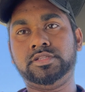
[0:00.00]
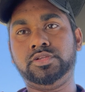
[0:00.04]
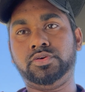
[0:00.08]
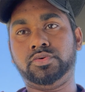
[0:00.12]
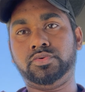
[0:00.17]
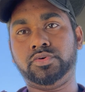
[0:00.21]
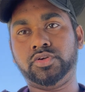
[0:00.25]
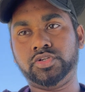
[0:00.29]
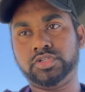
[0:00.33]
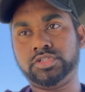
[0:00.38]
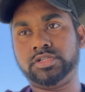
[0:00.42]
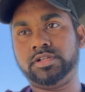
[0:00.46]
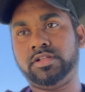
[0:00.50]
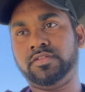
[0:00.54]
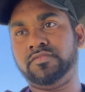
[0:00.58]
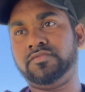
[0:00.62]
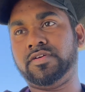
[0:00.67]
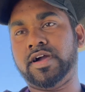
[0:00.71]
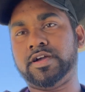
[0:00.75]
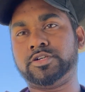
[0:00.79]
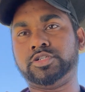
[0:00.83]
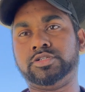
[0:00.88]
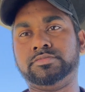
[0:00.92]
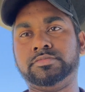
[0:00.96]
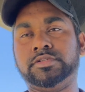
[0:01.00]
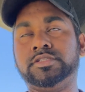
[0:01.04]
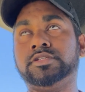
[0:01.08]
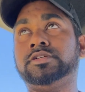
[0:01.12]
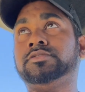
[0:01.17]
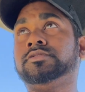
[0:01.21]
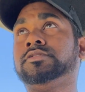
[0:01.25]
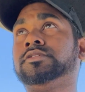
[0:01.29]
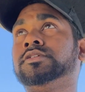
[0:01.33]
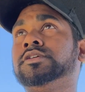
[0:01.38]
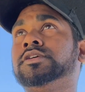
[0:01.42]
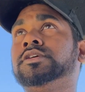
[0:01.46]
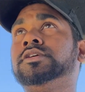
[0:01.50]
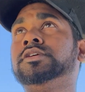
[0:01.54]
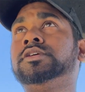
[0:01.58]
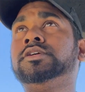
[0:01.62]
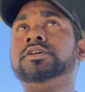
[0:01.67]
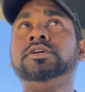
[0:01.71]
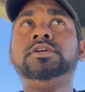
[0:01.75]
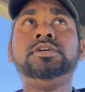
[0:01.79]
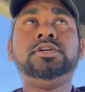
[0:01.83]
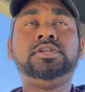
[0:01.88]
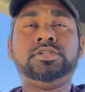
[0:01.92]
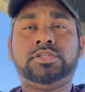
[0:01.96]
the original factory material.
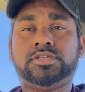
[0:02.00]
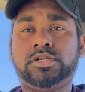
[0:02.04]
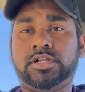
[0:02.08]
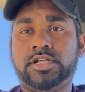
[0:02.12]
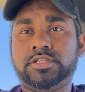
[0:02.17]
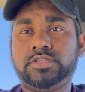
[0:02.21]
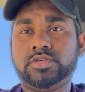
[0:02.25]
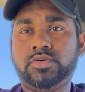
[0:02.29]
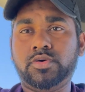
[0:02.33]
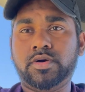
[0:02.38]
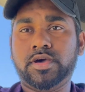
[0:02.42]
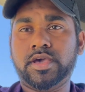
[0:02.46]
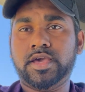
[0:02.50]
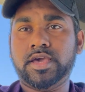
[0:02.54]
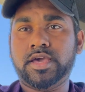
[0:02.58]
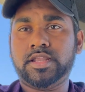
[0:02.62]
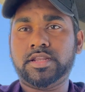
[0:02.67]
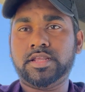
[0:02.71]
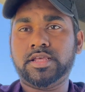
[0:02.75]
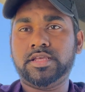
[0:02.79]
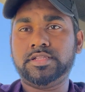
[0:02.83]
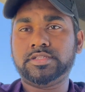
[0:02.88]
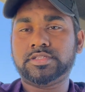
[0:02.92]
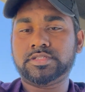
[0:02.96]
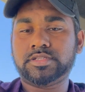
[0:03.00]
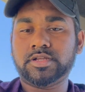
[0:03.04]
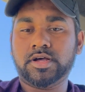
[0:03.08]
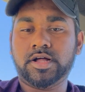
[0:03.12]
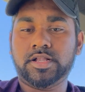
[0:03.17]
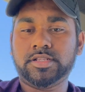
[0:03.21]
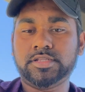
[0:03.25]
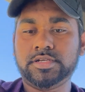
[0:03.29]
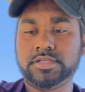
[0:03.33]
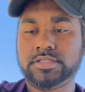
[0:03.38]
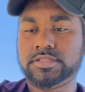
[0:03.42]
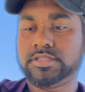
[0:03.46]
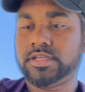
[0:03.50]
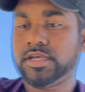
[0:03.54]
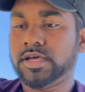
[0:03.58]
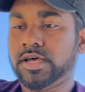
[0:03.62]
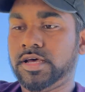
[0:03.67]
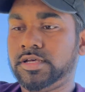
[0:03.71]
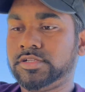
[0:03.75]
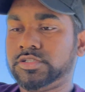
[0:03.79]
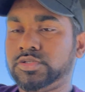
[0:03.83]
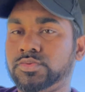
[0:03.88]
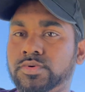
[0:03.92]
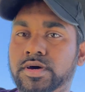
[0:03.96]
So let's go ahead and install this.
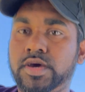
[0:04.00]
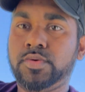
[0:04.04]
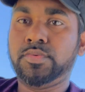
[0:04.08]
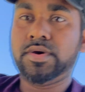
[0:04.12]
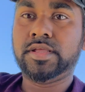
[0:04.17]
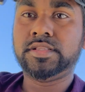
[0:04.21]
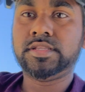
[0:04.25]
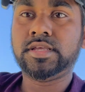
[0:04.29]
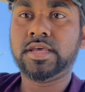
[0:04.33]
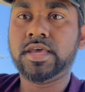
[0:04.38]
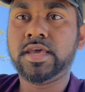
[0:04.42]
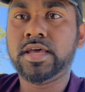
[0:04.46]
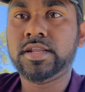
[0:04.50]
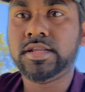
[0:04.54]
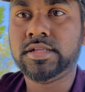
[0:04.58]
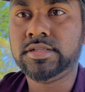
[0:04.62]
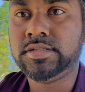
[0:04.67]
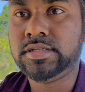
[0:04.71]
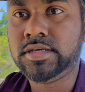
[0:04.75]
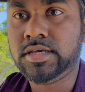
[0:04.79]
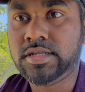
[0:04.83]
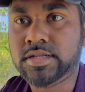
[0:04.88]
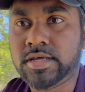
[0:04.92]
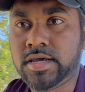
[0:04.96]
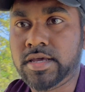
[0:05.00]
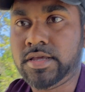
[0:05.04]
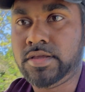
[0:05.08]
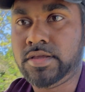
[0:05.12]
So I went ahead and I